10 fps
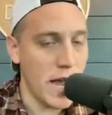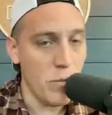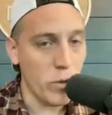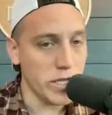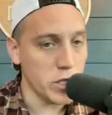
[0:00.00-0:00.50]

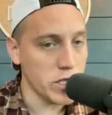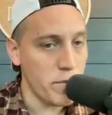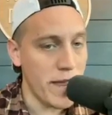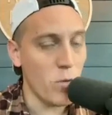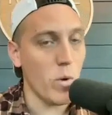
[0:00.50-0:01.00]
I'm willing to
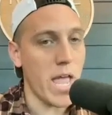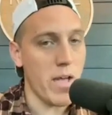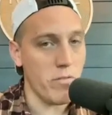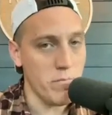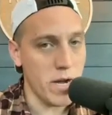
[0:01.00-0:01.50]
spend
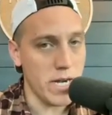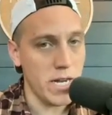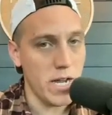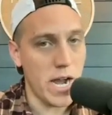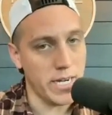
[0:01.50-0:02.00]
whatever
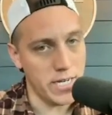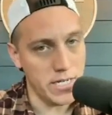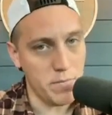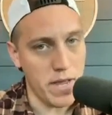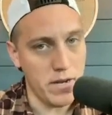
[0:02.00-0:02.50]
money I need
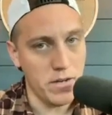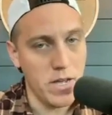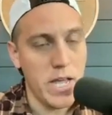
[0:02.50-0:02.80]
to spend